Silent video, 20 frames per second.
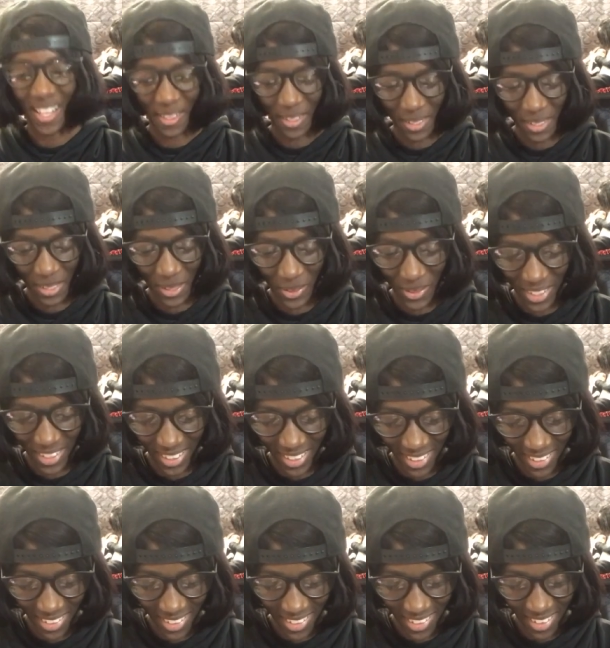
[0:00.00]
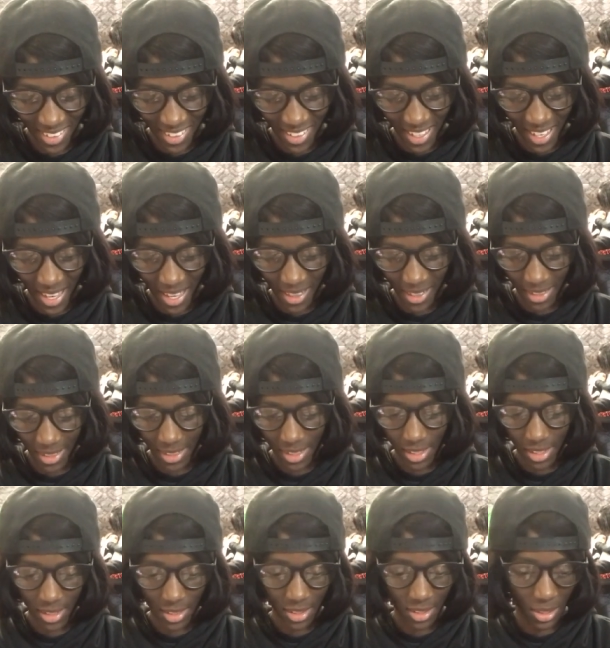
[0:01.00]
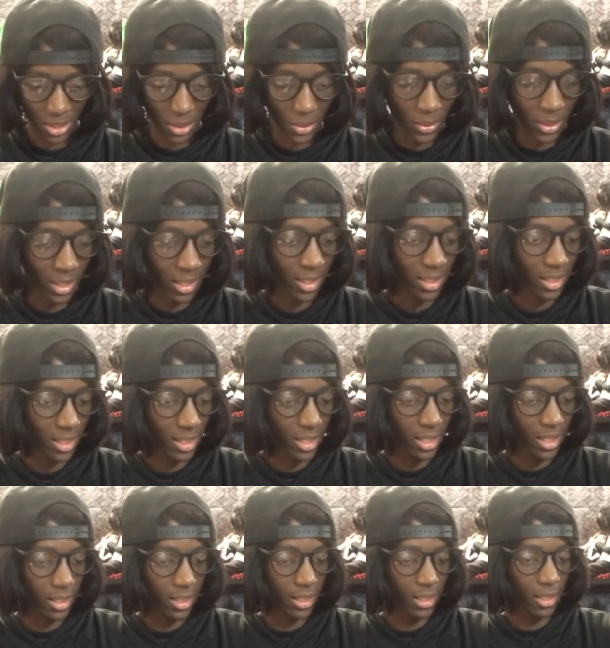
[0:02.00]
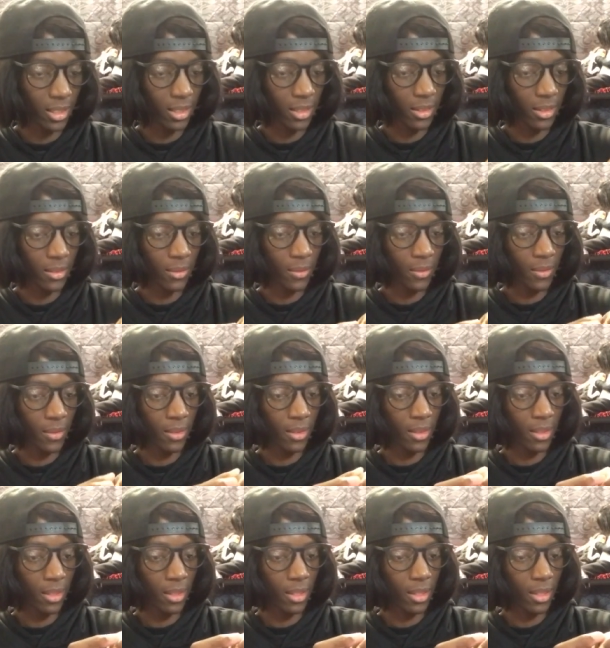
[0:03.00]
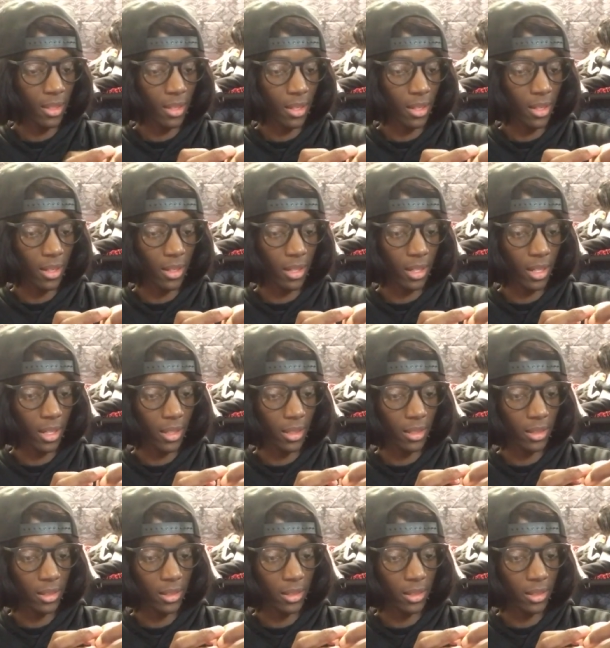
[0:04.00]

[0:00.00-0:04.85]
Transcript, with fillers: it looks so good it looks so good okay